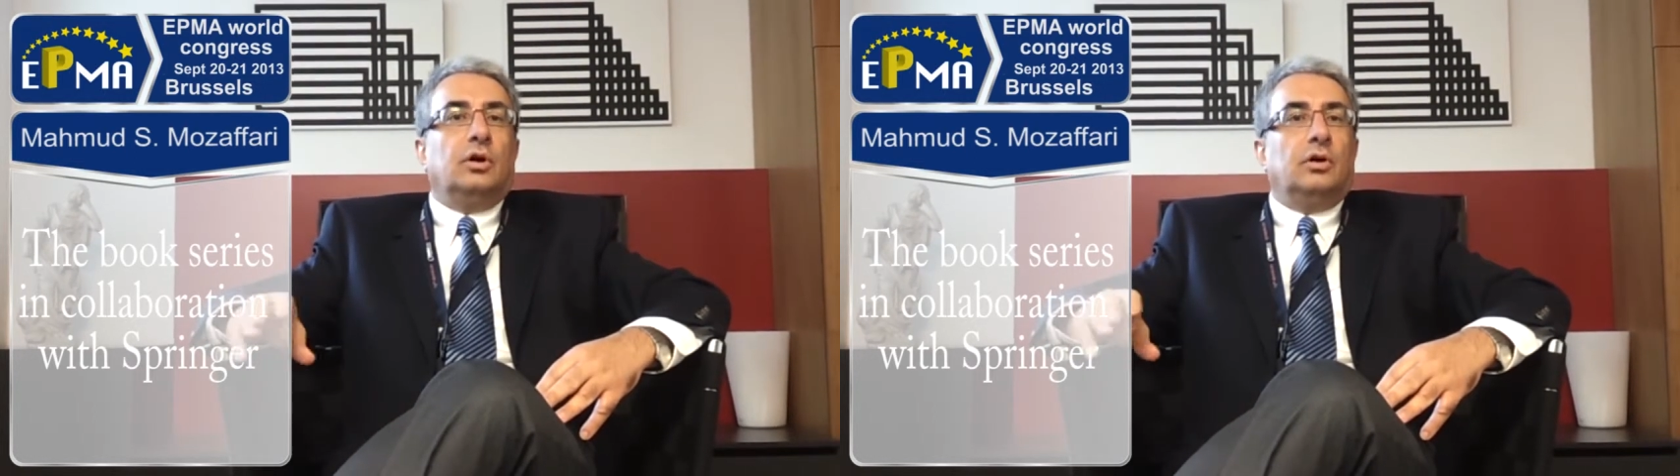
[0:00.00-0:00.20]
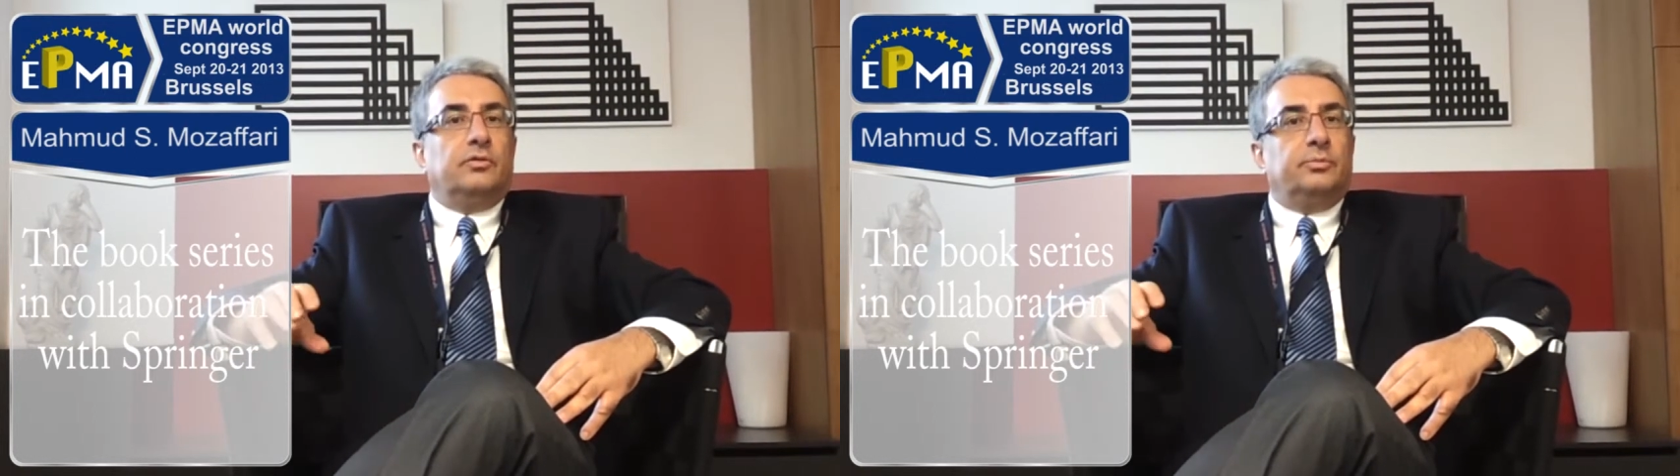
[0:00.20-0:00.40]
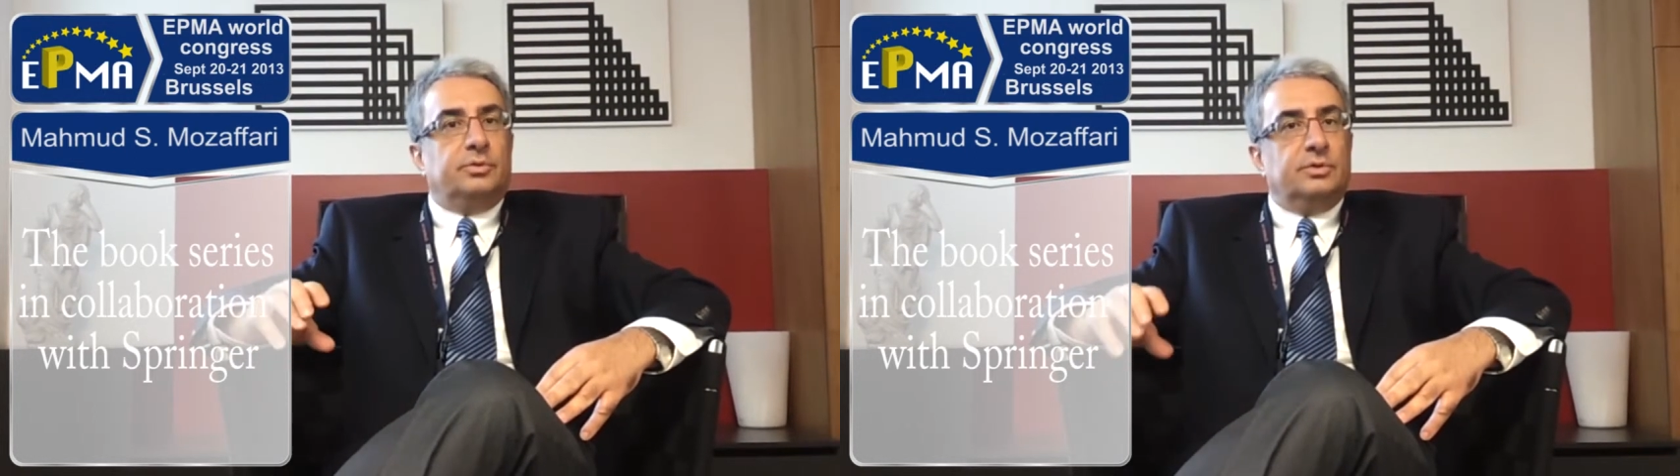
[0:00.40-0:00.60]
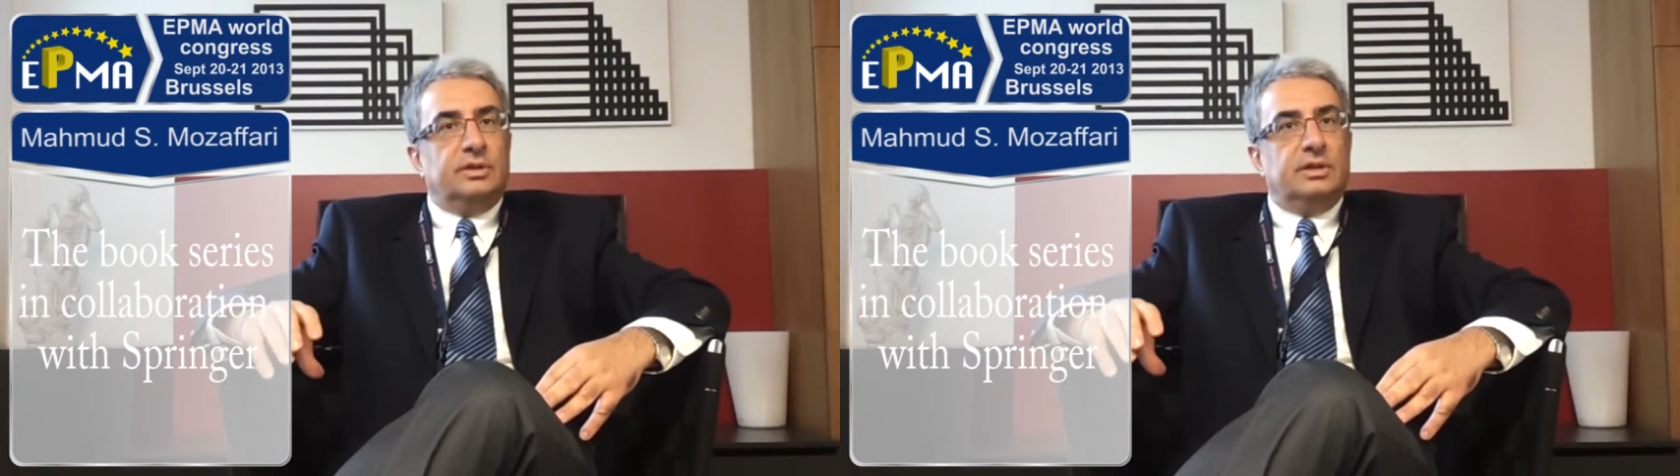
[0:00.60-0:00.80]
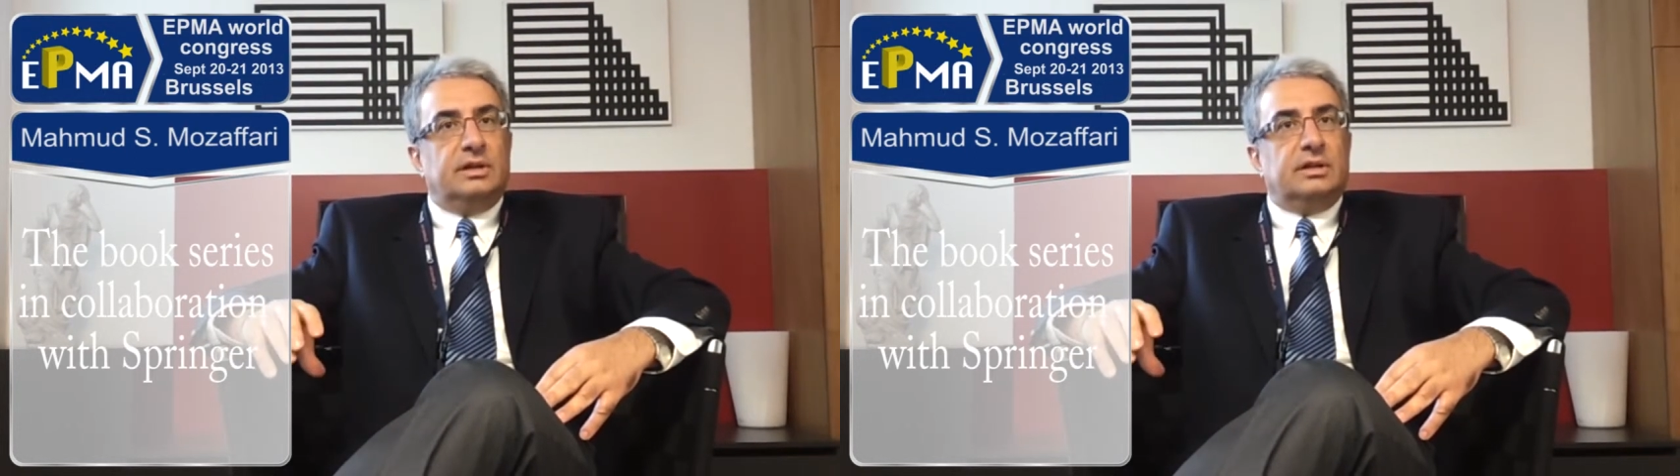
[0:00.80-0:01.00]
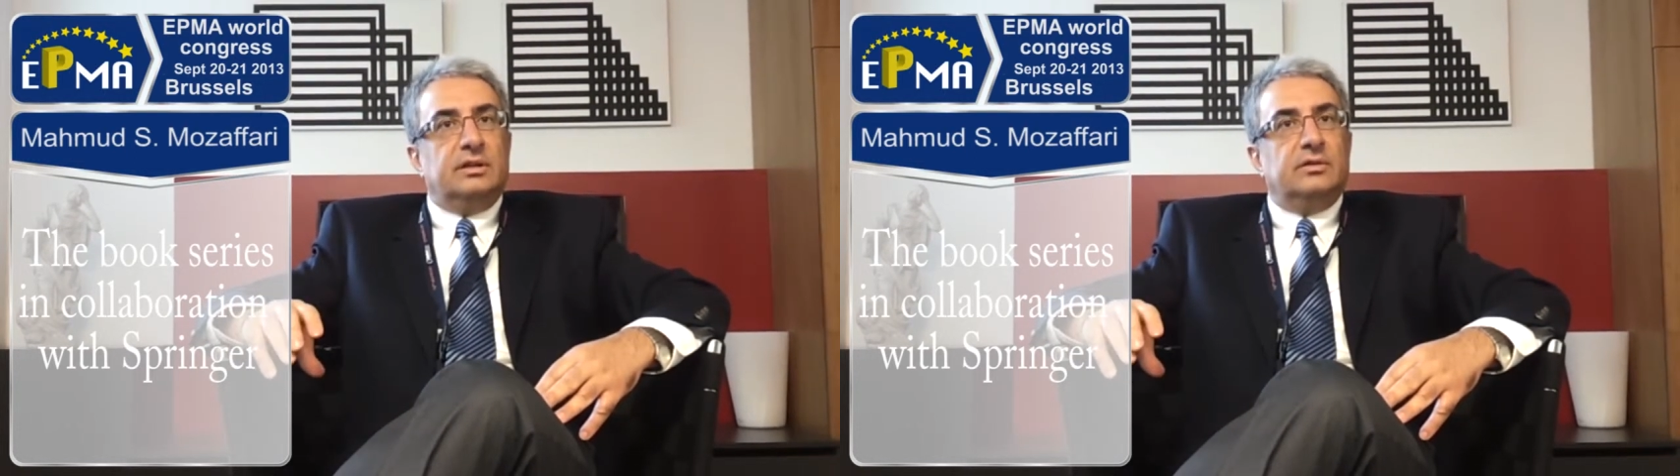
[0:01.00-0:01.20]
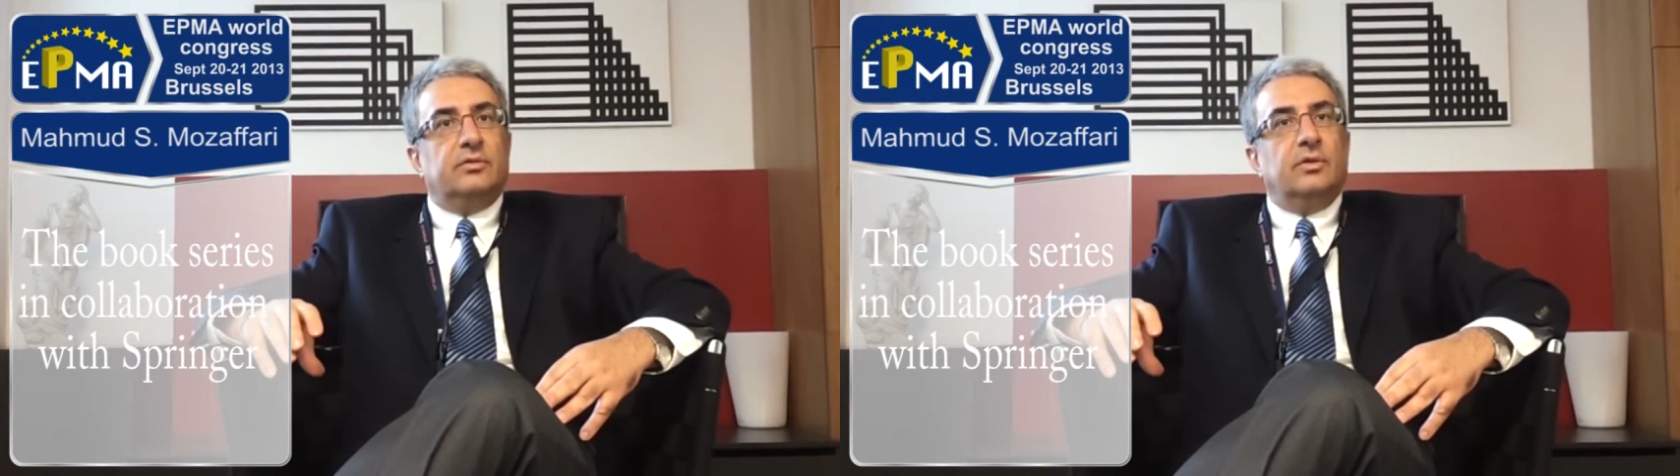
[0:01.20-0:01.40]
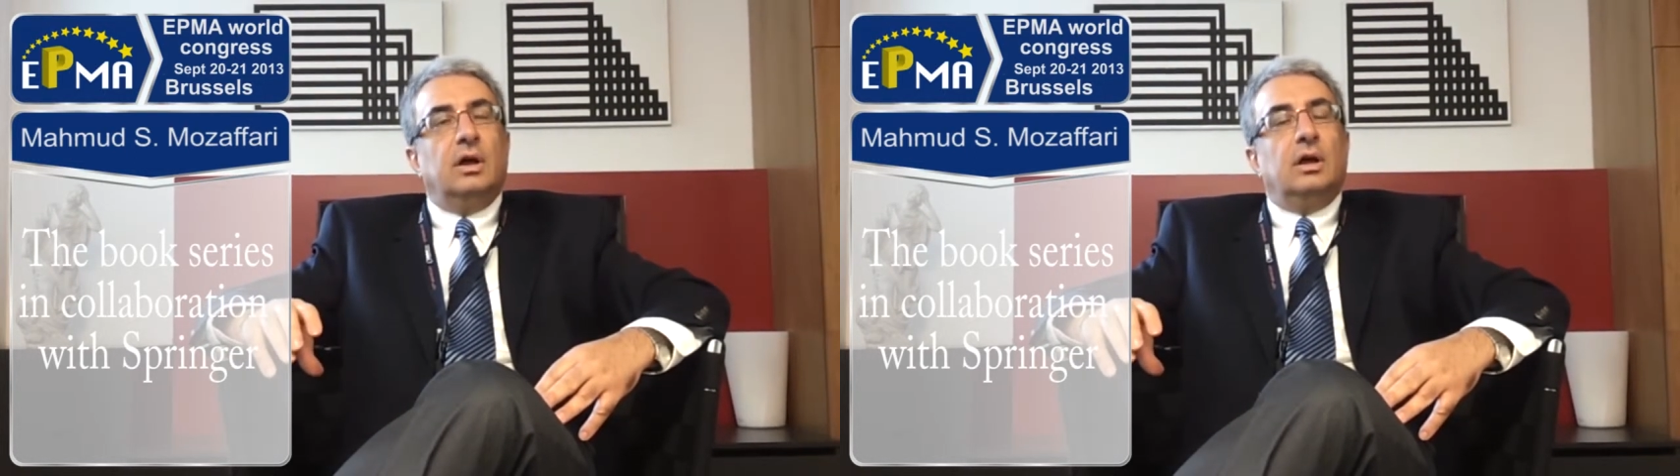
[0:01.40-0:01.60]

of predictive,